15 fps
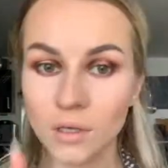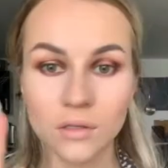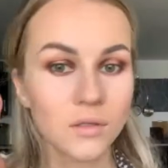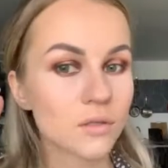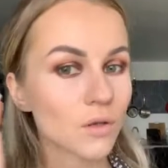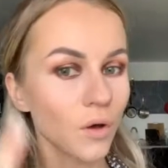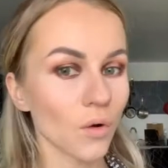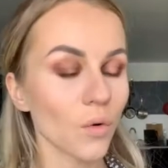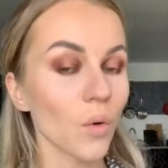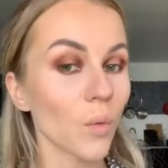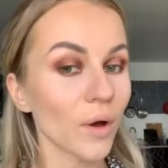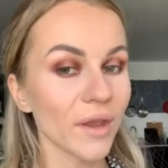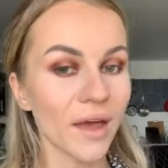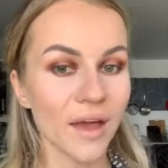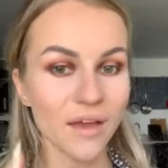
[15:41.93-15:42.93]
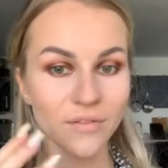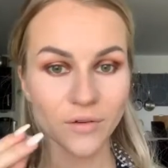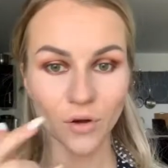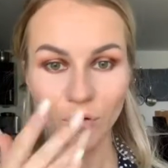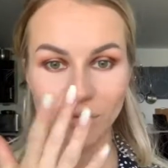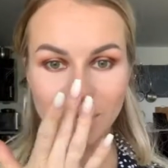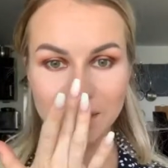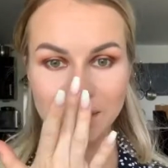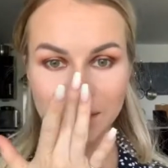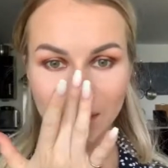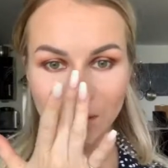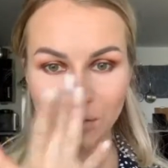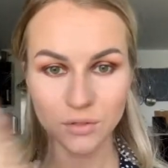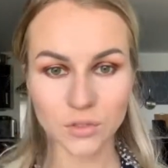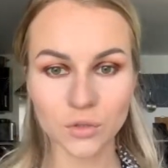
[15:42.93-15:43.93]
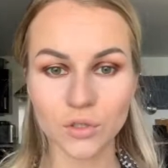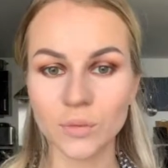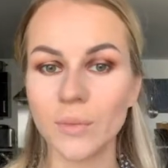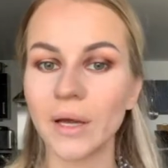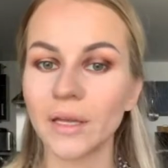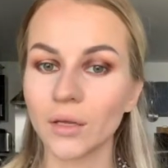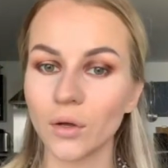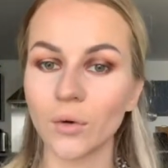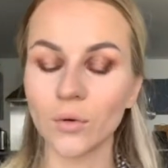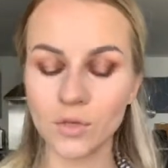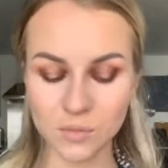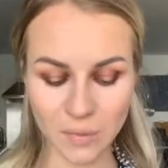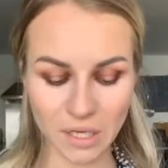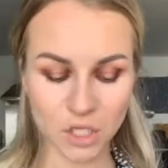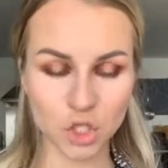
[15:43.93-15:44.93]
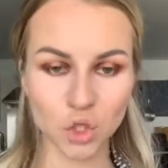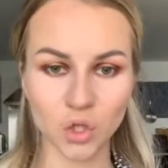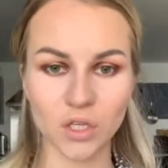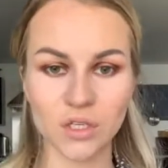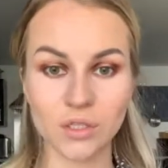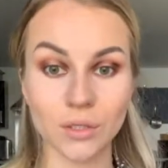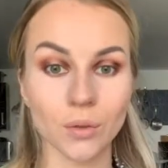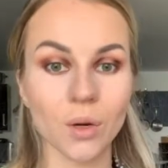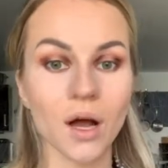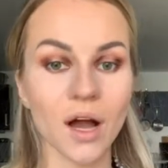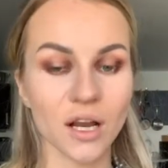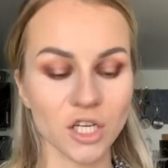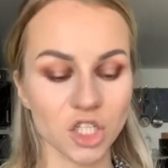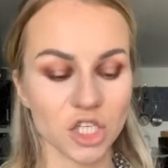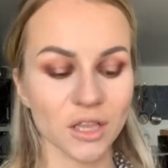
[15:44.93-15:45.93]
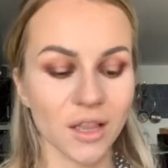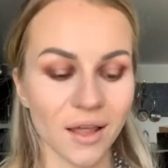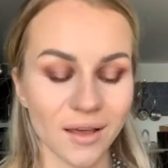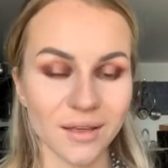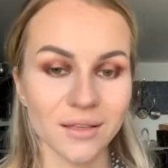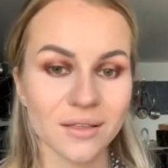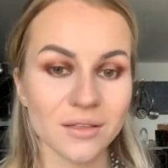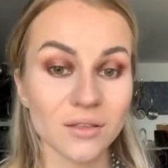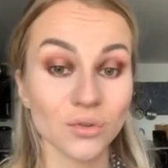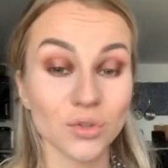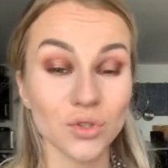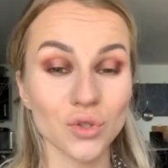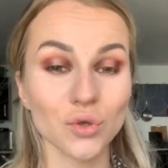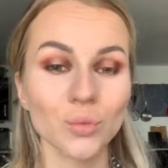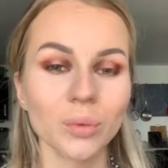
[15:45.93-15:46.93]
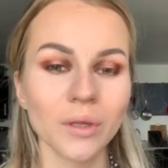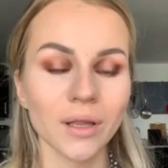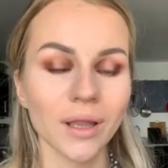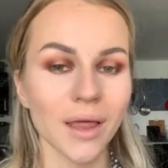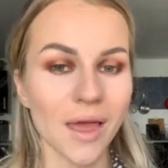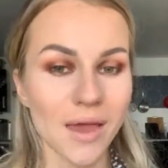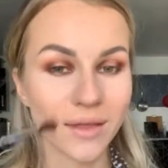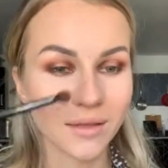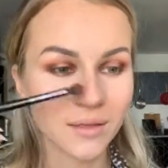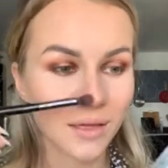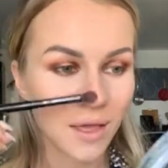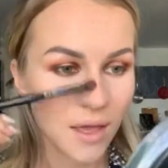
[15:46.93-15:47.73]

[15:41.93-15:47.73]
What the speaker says: So when I've obviously contoured my nose, make sure there's no harsh lines. So do blend